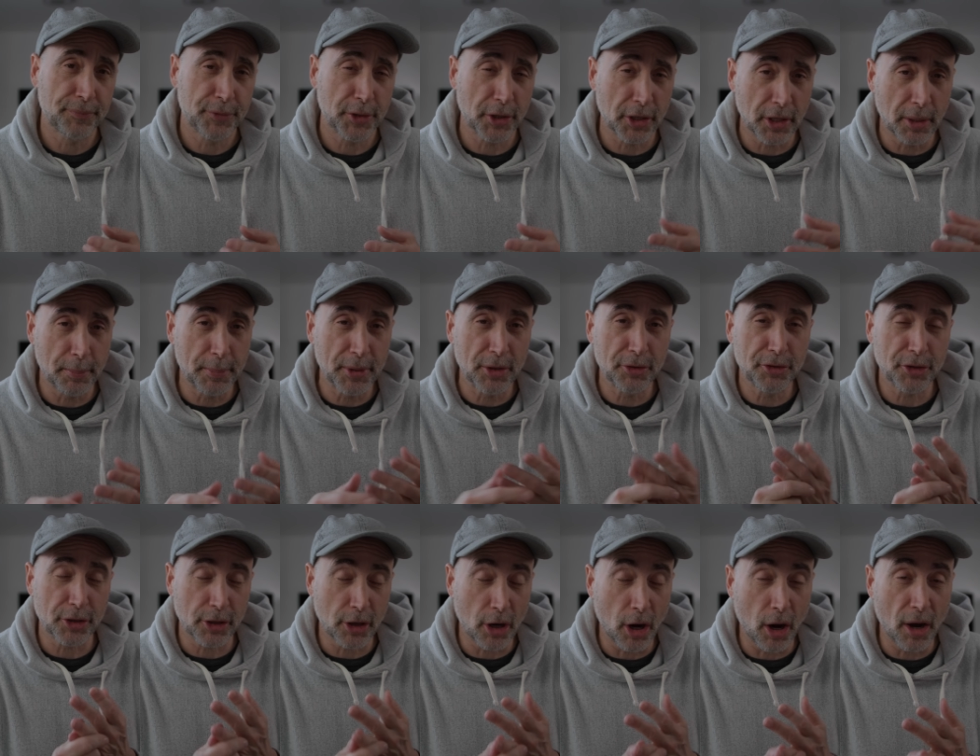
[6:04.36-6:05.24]
You're going to build
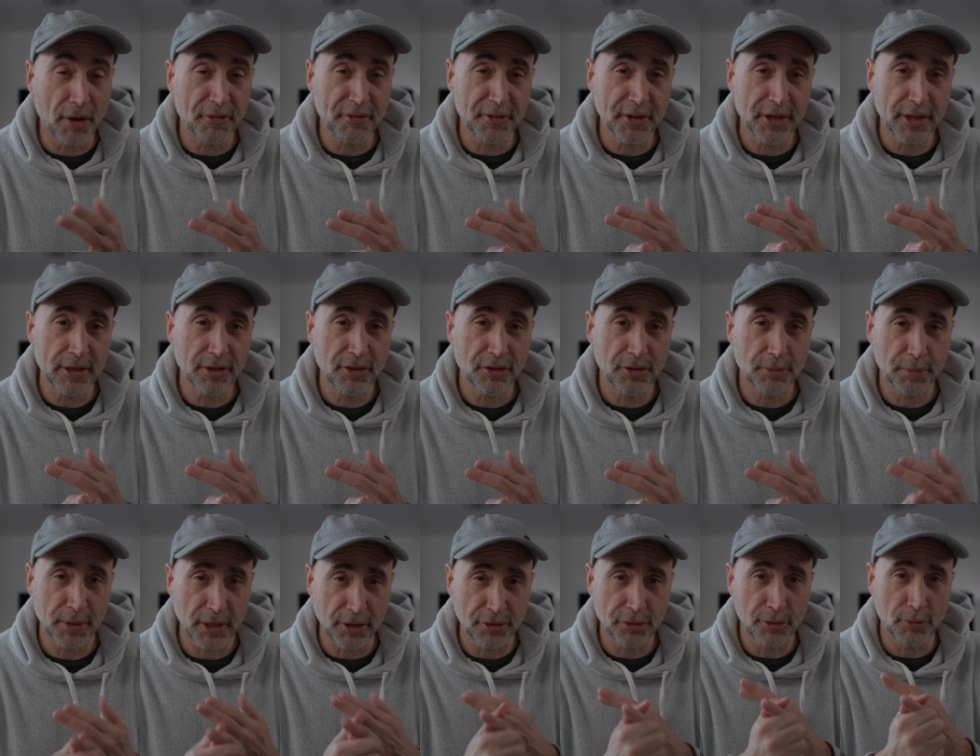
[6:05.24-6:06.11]
your confidence
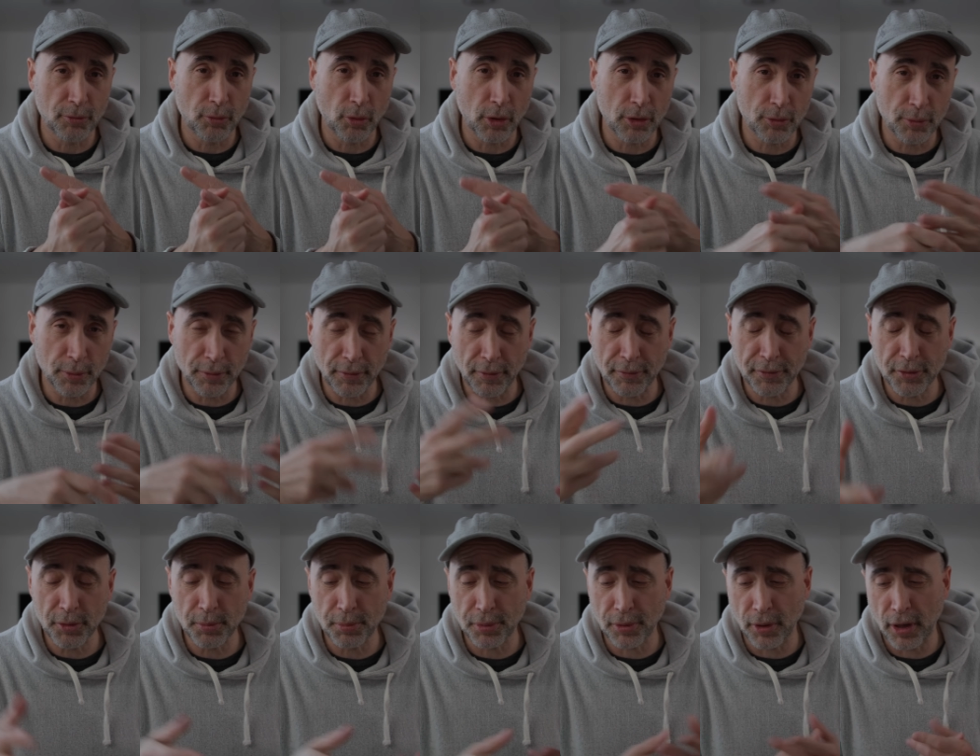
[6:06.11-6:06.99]
because you've worked with a
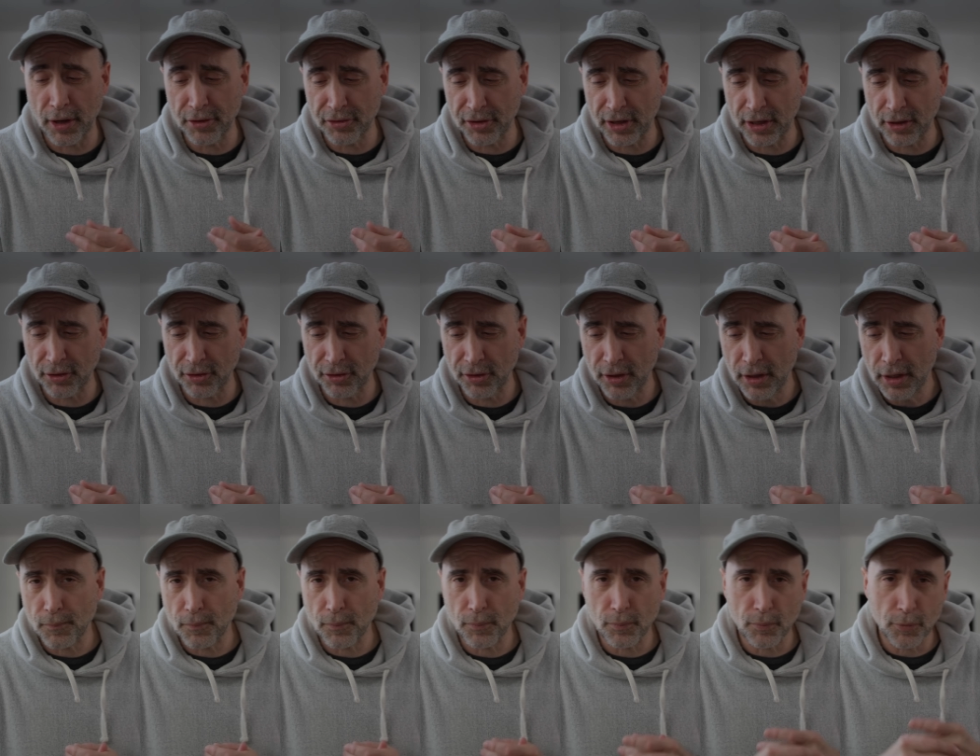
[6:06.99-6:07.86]
few projects.
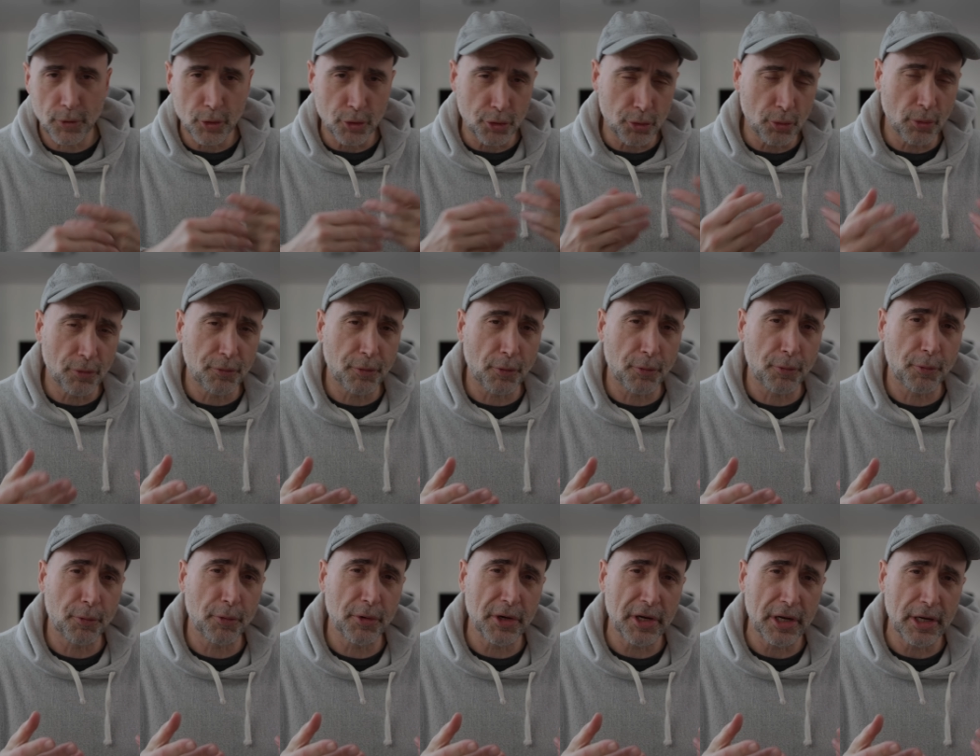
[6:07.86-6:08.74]
You do it for
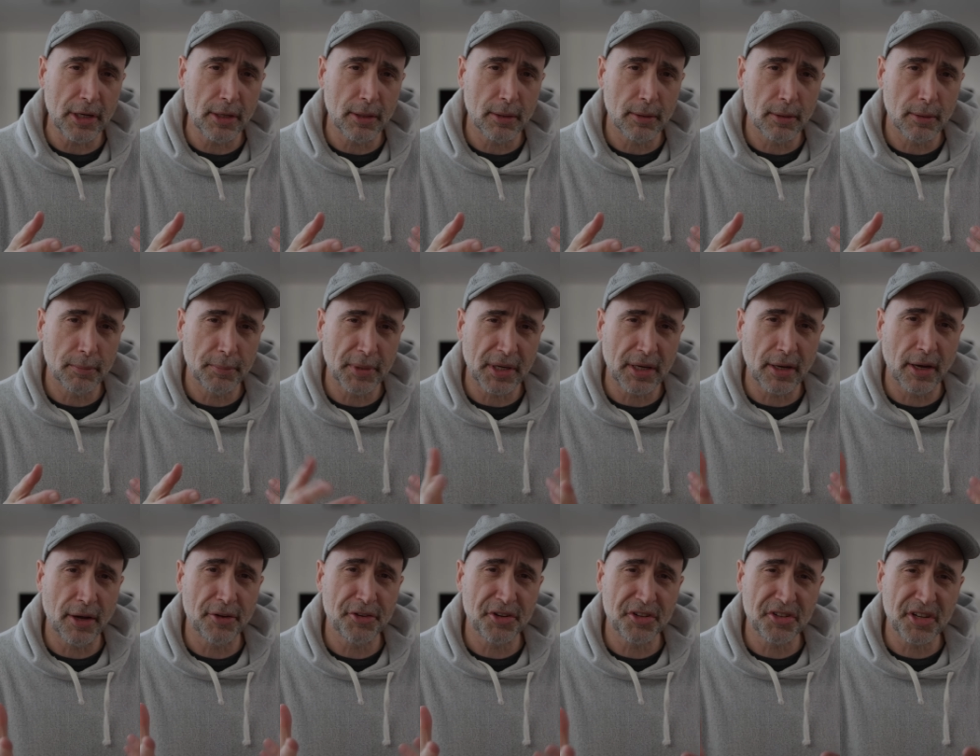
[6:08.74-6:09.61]
free
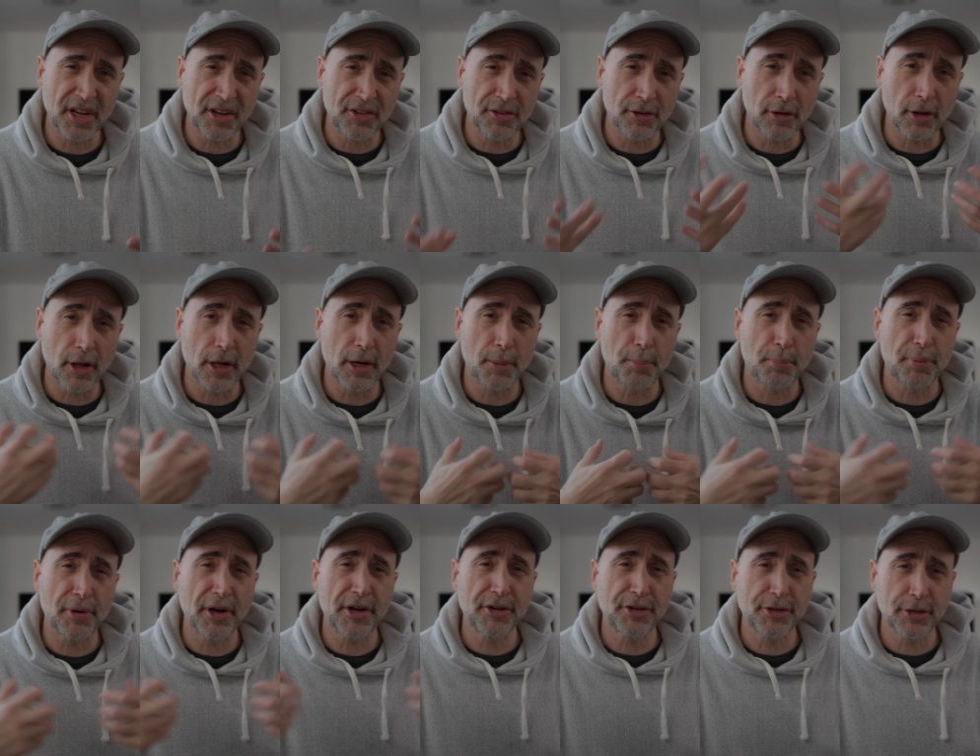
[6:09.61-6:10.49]
because it takes a lot of
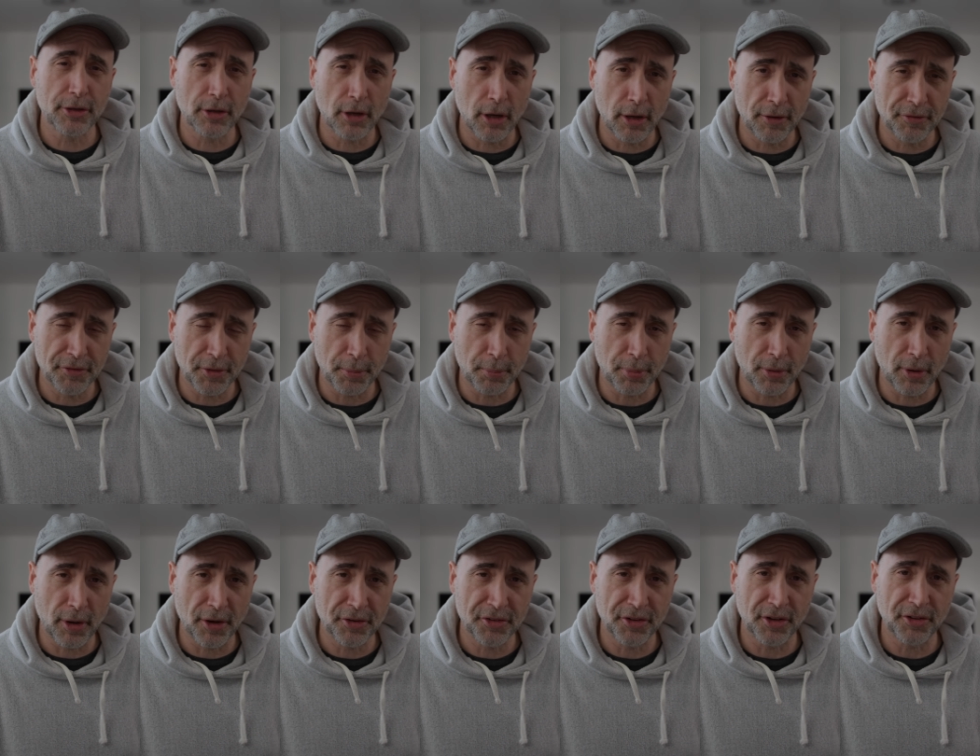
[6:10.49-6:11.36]
pressure off the
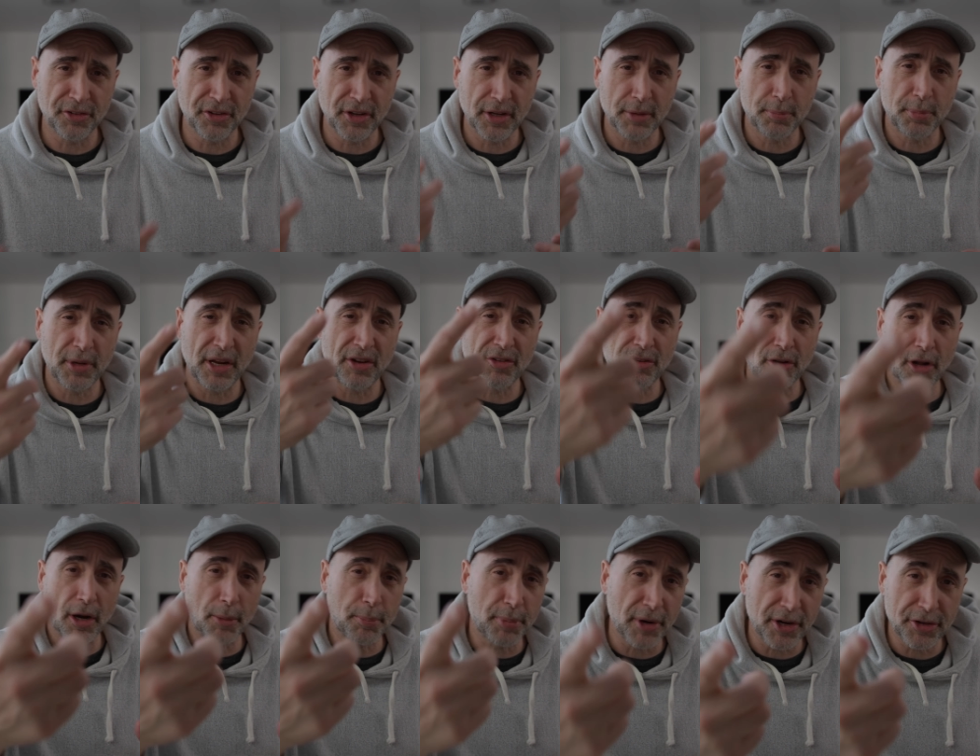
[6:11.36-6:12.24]
process. It takes a
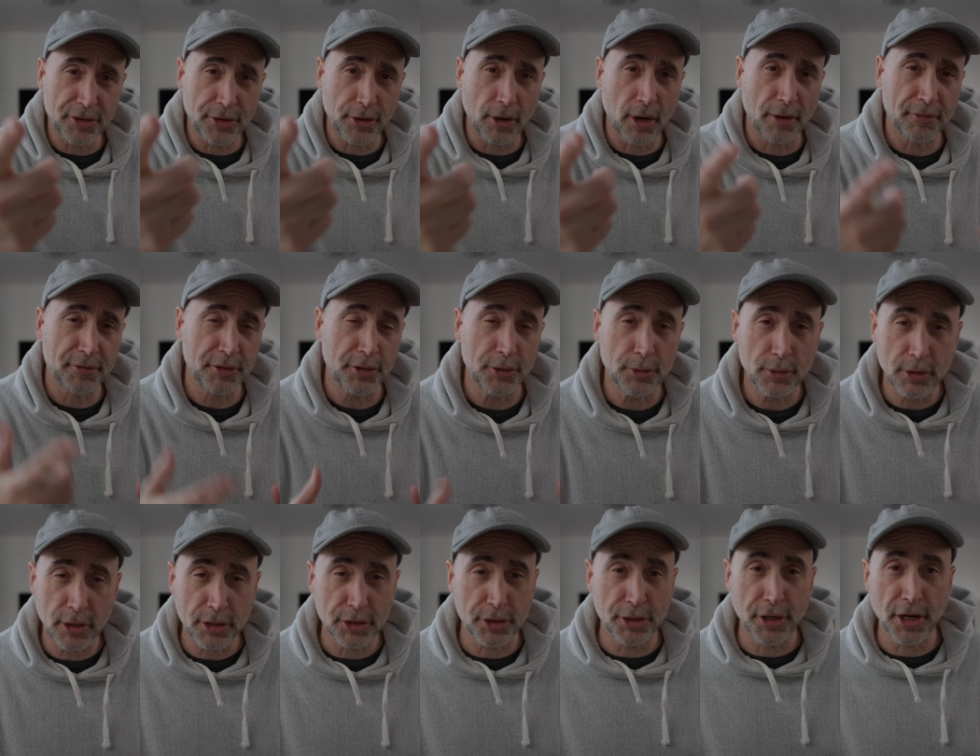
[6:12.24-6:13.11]
lot of pressure off you
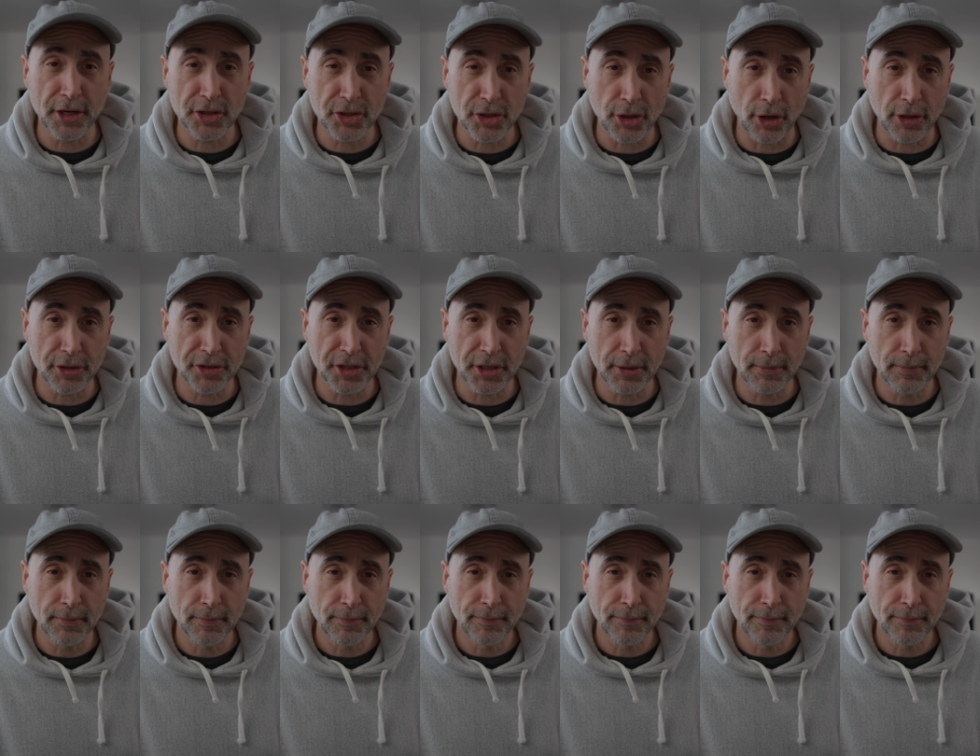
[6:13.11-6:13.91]
because you're not charging.